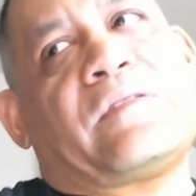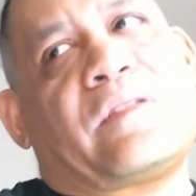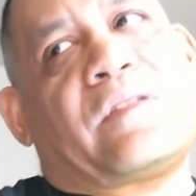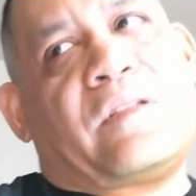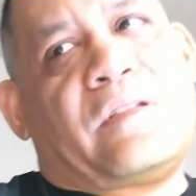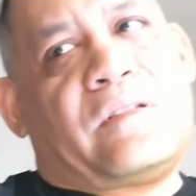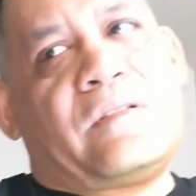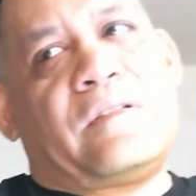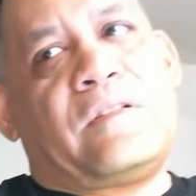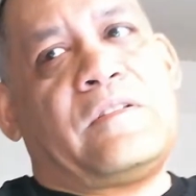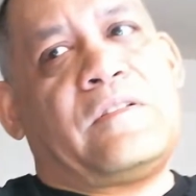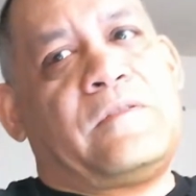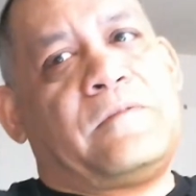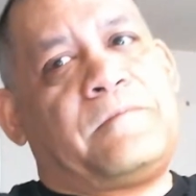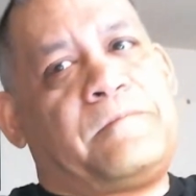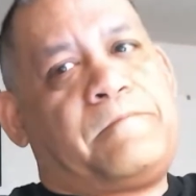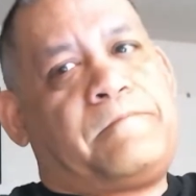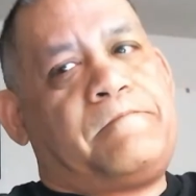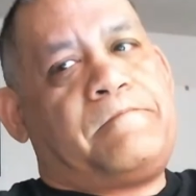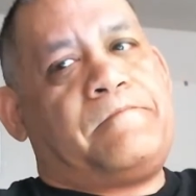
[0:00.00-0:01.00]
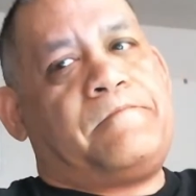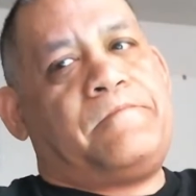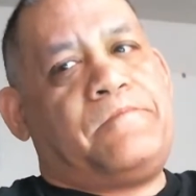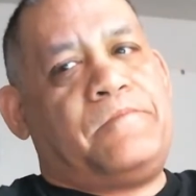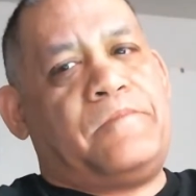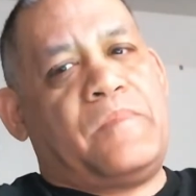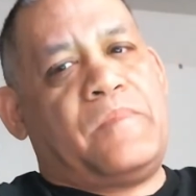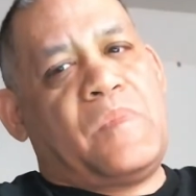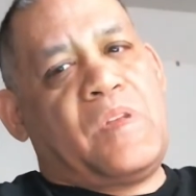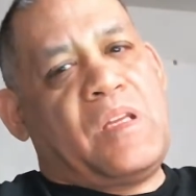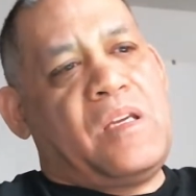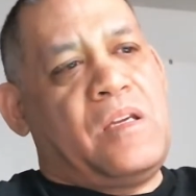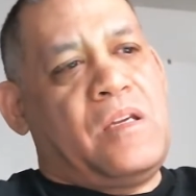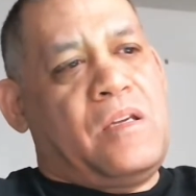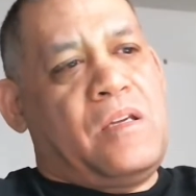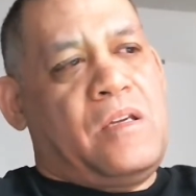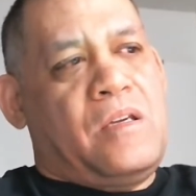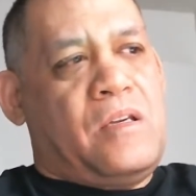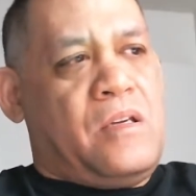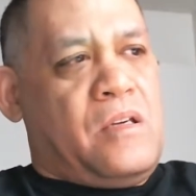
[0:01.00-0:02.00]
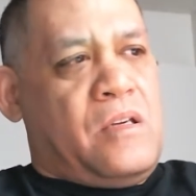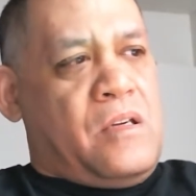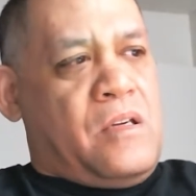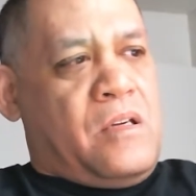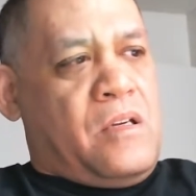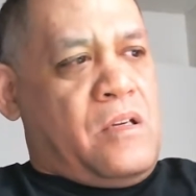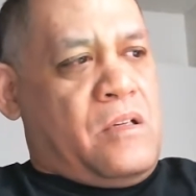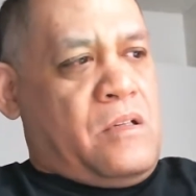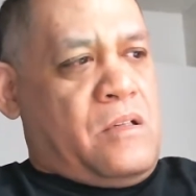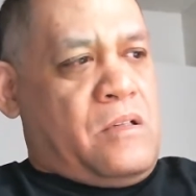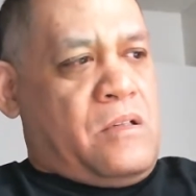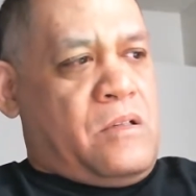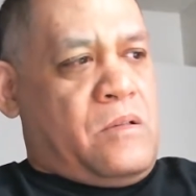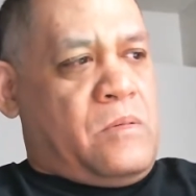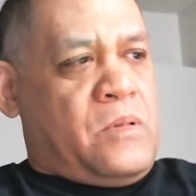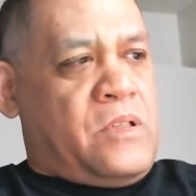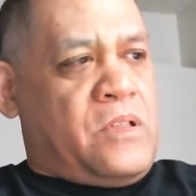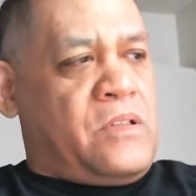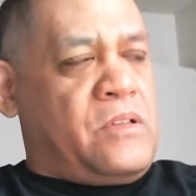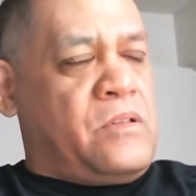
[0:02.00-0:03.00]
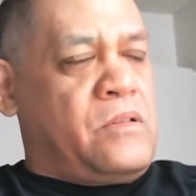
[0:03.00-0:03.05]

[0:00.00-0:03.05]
because I wanted